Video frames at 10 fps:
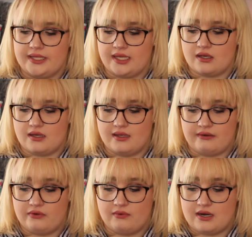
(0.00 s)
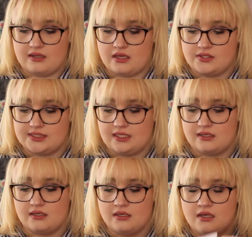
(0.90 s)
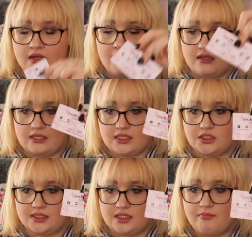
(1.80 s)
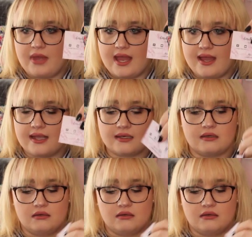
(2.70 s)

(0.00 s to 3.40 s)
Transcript: like everywhere that you see it, and that's just the back.